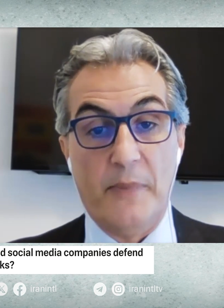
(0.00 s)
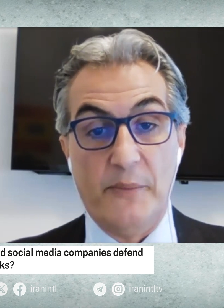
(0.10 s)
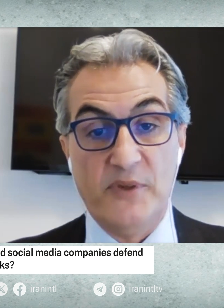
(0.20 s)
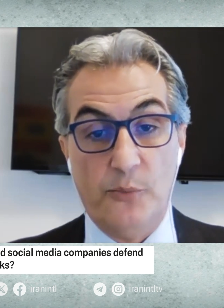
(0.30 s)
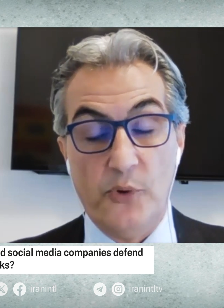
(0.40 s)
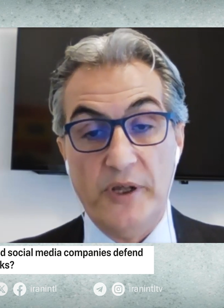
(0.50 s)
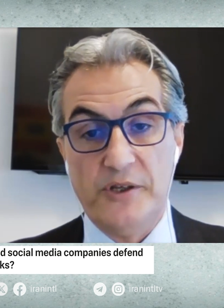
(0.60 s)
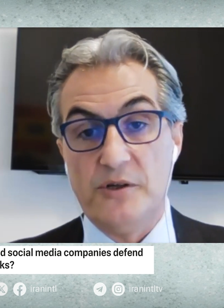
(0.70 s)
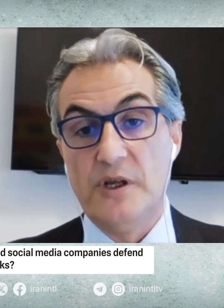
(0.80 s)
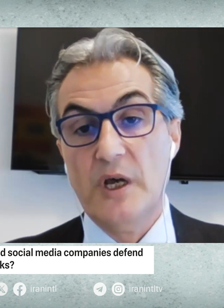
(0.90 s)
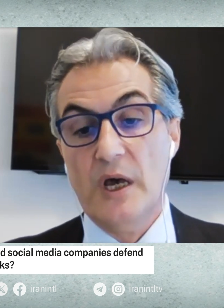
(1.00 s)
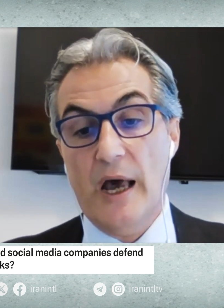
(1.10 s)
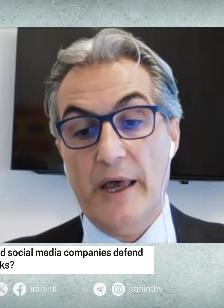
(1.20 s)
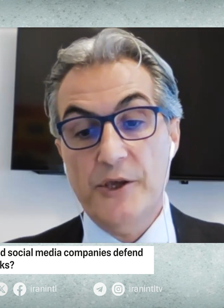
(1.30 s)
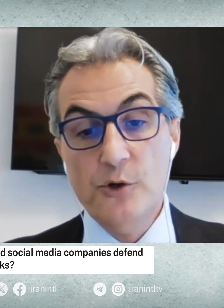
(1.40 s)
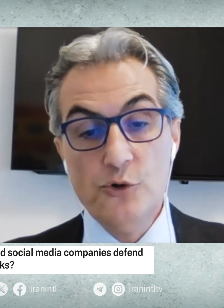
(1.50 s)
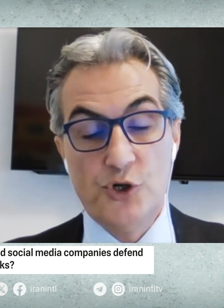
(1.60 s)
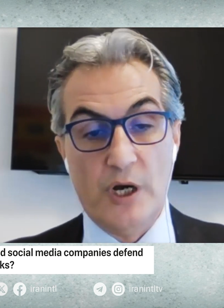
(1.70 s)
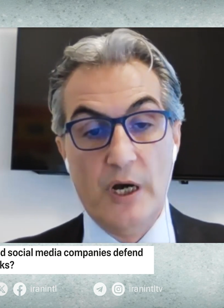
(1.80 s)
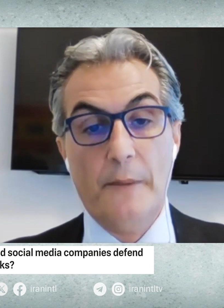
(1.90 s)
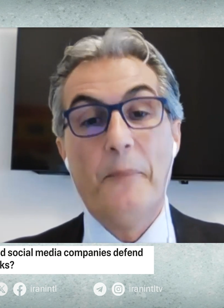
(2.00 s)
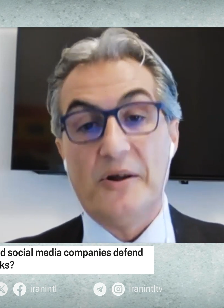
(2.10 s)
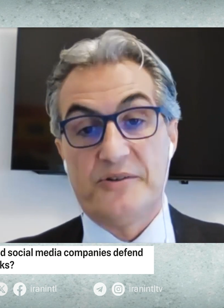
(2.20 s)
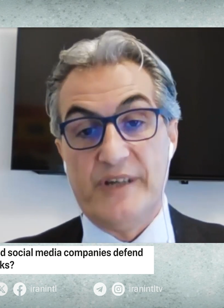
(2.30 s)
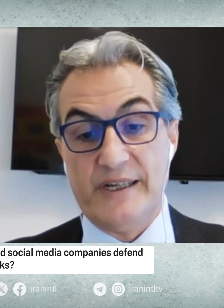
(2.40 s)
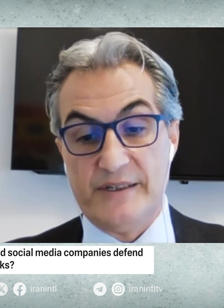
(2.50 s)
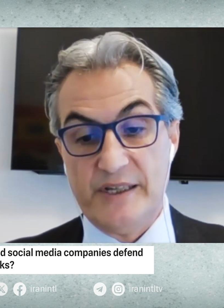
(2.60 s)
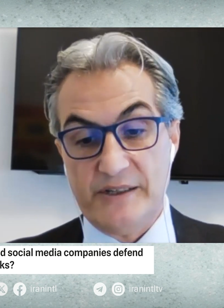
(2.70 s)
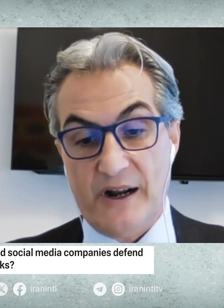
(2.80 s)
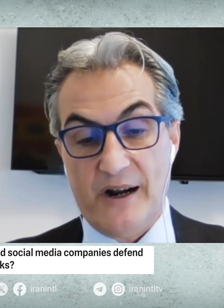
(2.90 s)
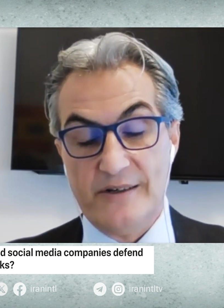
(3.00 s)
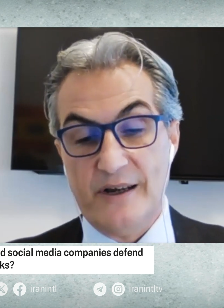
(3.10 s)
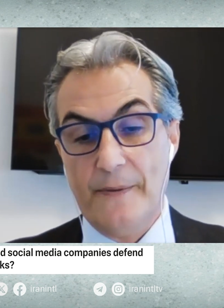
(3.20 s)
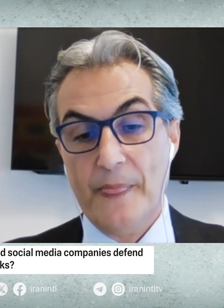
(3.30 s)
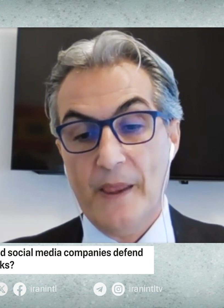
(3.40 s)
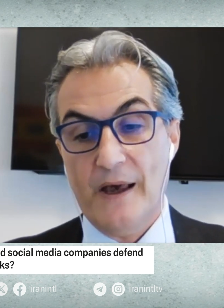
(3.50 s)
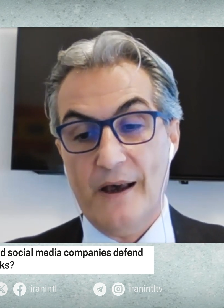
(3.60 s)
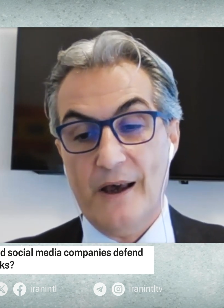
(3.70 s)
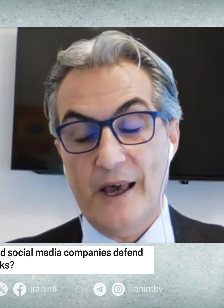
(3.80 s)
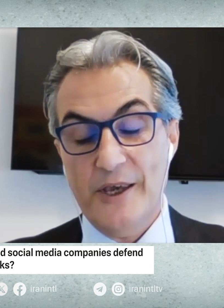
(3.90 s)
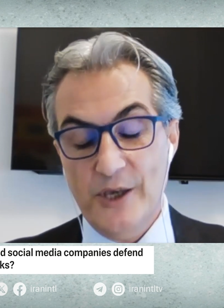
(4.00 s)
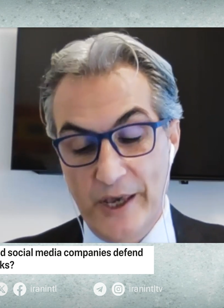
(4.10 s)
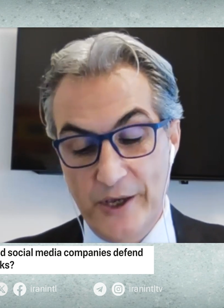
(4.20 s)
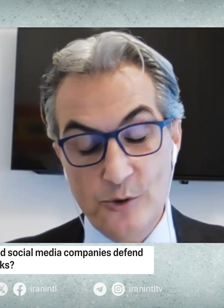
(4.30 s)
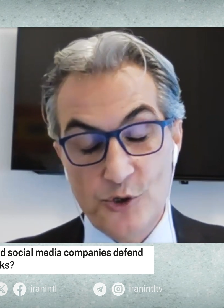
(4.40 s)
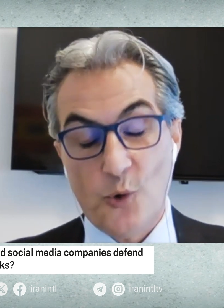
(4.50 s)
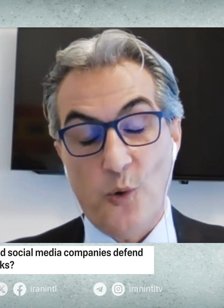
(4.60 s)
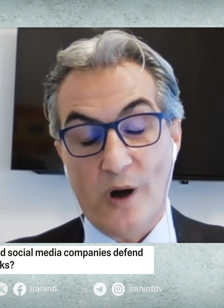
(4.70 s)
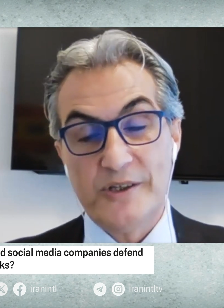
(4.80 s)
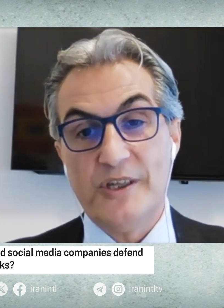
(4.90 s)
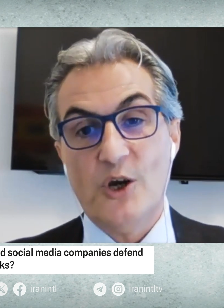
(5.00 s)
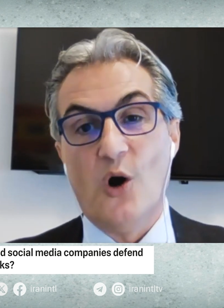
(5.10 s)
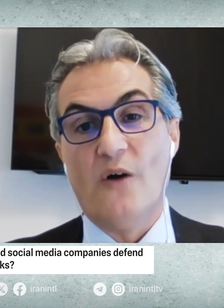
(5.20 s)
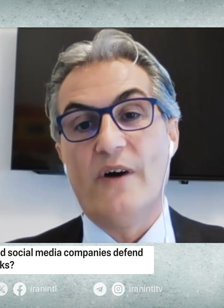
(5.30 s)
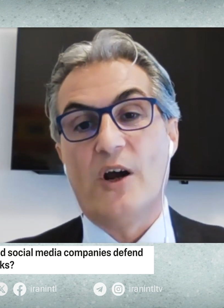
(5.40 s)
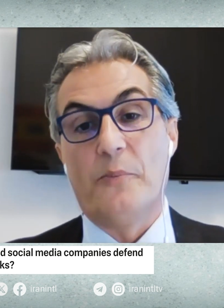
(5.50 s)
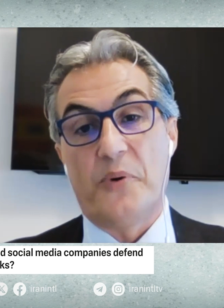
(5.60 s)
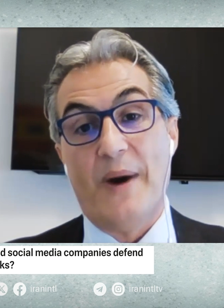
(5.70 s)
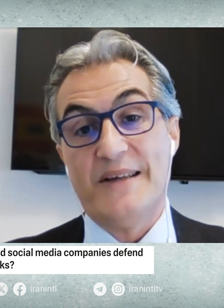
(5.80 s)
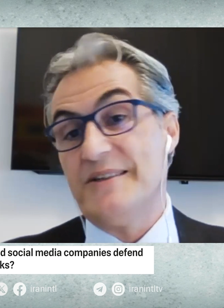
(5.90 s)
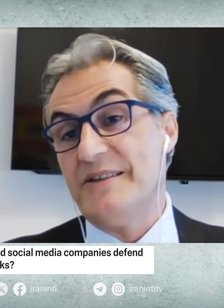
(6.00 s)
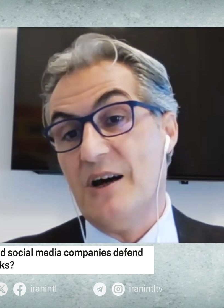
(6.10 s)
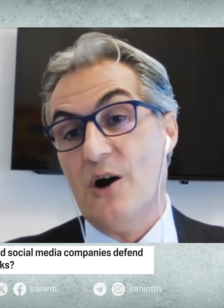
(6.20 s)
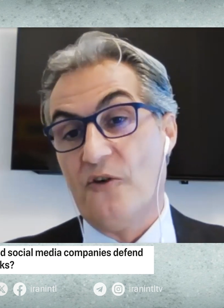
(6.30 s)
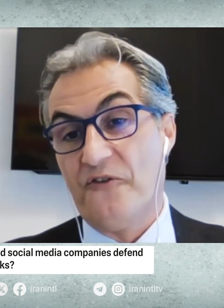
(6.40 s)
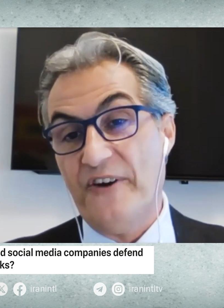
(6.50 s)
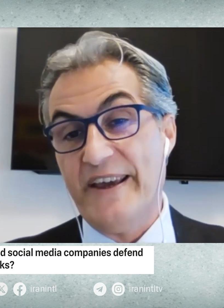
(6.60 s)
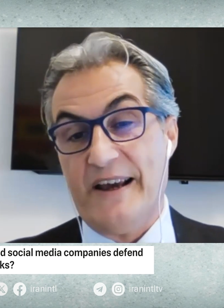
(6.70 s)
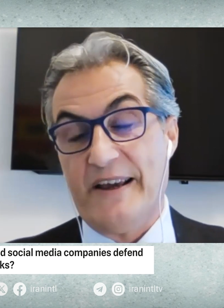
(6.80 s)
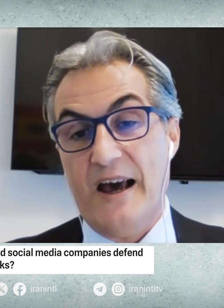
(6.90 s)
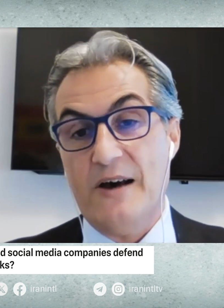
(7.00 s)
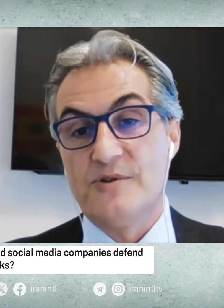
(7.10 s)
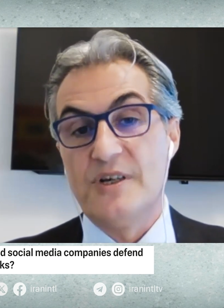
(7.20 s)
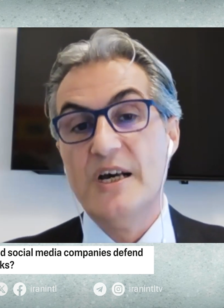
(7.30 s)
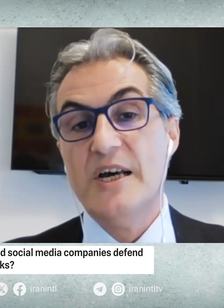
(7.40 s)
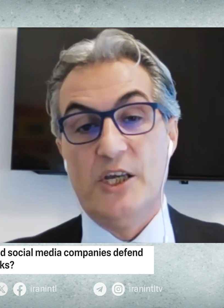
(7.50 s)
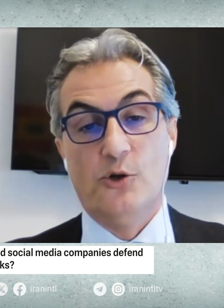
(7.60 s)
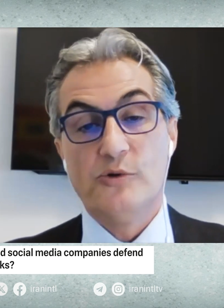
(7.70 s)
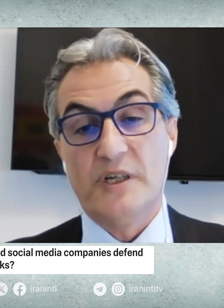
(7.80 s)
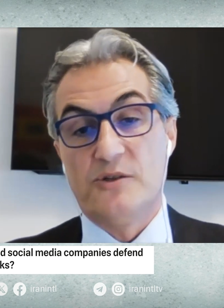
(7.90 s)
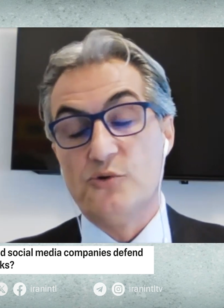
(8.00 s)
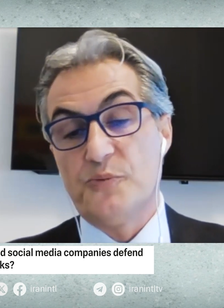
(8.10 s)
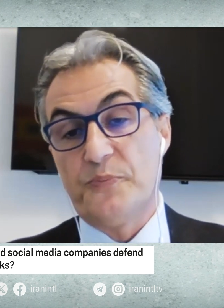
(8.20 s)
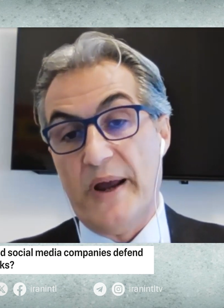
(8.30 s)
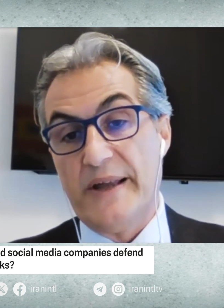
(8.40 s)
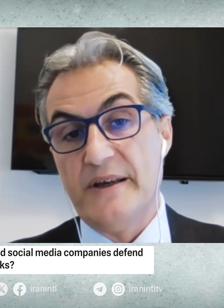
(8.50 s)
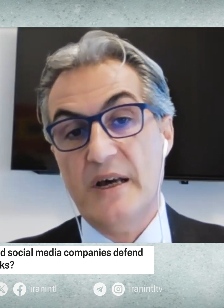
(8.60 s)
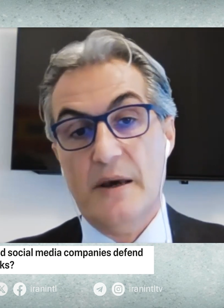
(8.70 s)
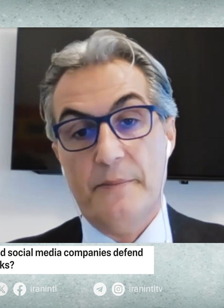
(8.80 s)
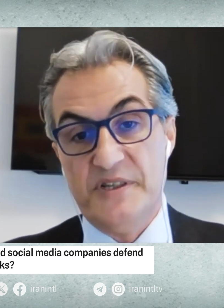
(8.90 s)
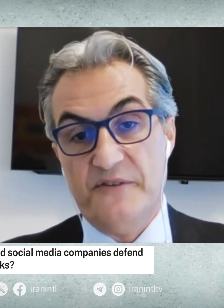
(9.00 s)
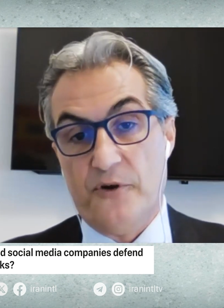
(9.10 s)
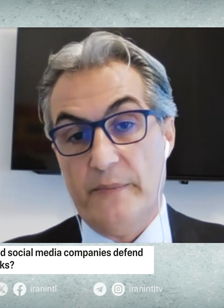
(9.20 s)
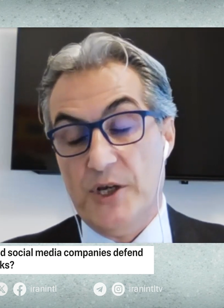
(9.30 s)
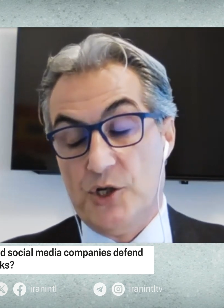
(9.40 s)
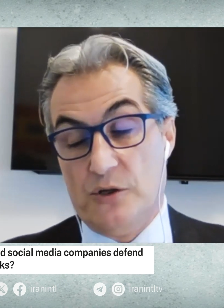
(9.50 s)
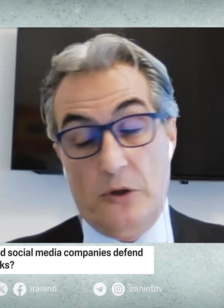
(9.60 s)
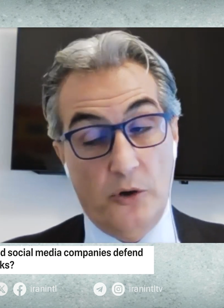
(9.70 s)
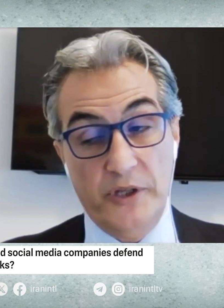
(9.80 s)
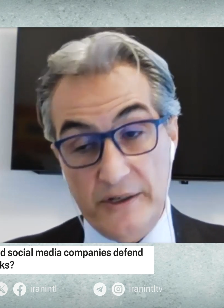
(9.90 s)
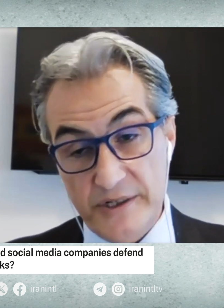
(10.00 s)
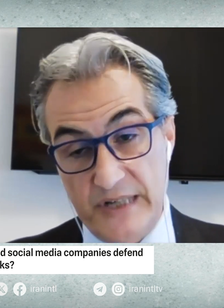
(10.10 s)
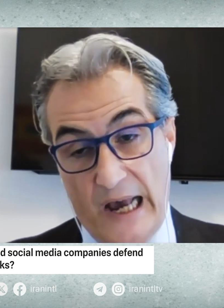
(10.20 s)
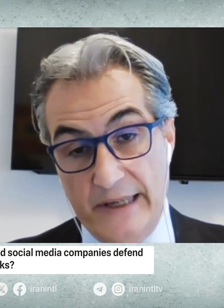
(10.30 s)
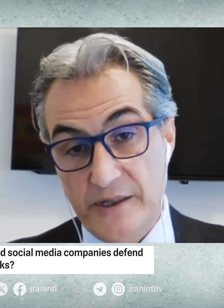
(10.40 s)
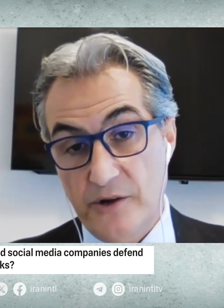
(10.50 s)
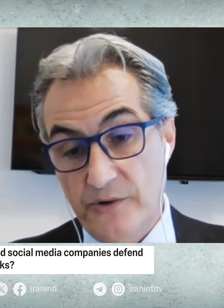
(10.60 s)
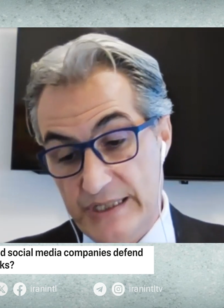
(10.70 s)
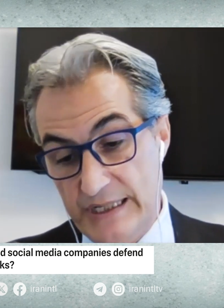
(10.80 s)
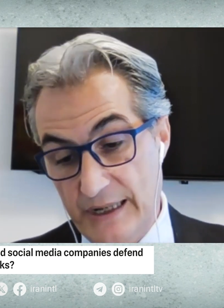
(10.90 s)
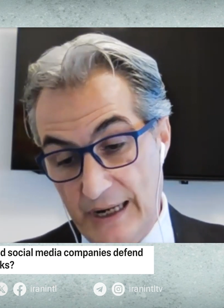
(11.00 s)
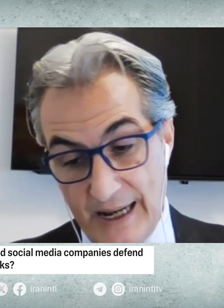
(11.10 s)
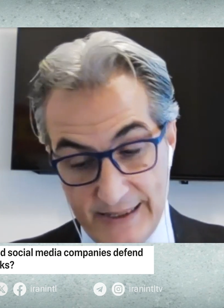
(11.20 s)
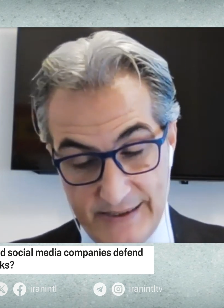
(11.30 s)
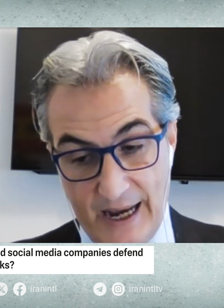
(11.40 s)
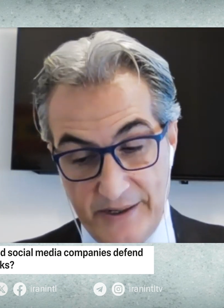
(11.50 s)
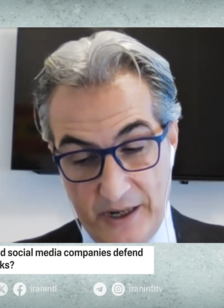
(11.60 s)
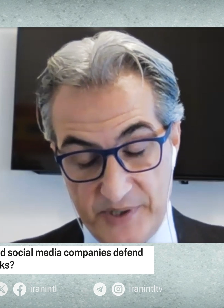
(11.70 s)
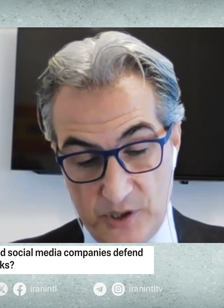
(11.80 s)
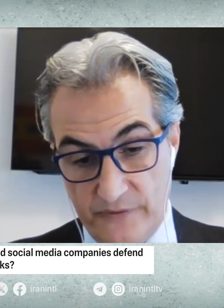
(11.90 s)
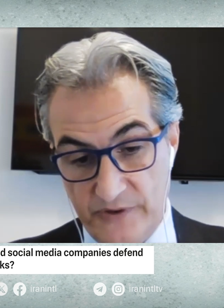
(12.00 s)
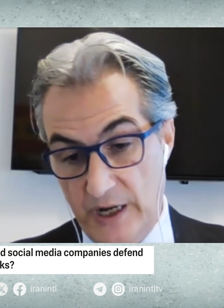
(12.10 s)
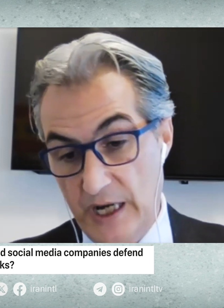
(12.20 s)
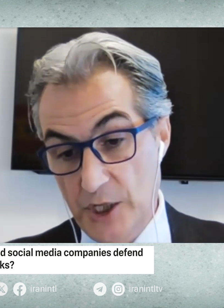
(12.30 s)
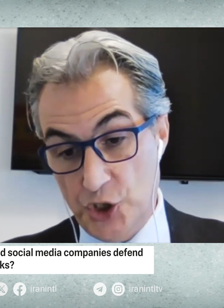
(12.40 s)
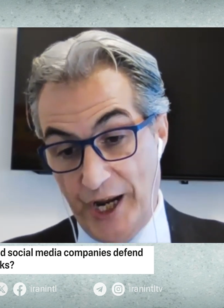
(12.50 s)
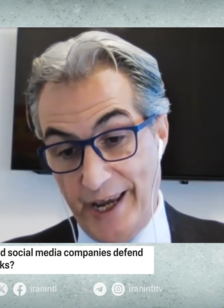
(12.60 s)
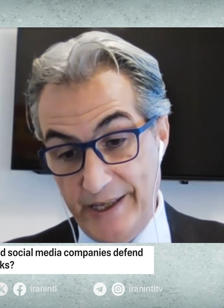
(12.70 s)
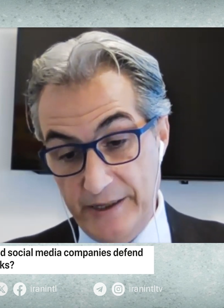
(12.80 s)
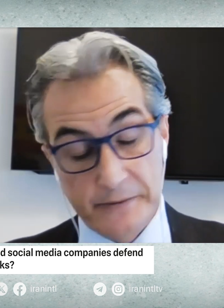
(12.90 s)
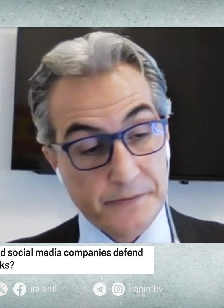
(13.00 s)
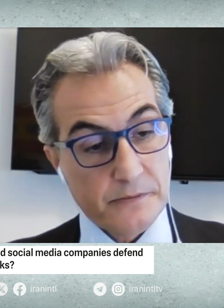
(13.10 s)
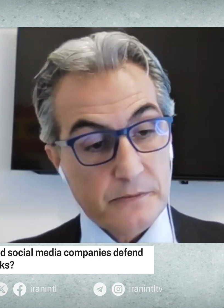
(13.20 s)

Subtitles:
manipulating a huge botnet, that are a huge quantity of compromised or fake accounts in order to spread misinformation. On the other side, there is the last items of the chain,